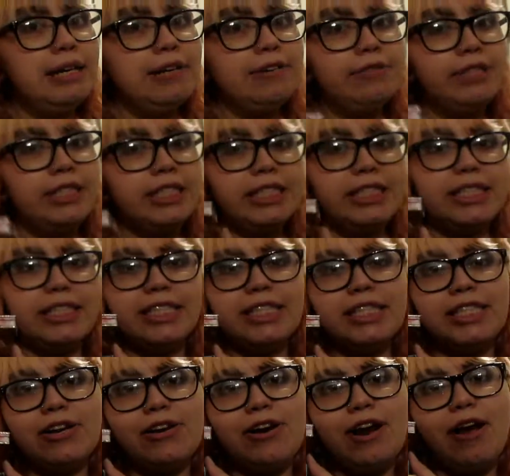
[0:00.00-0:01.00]
I'm just going to
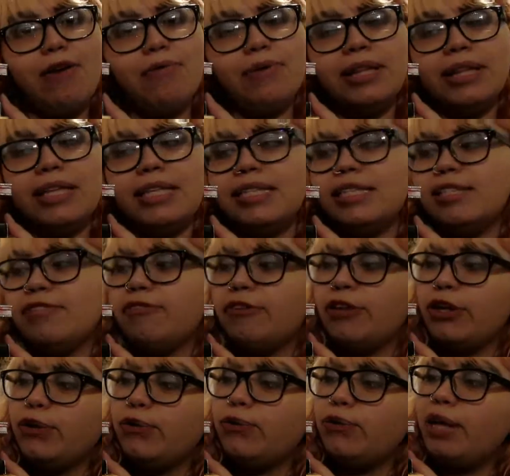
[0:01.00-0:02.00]
start out with these
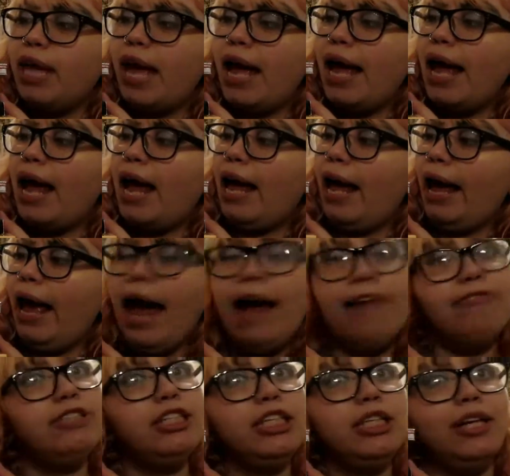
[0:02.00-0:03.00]
few that I
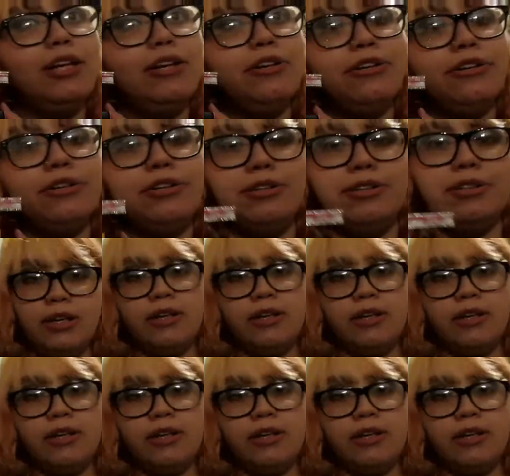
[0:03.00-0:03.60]
have decluttered.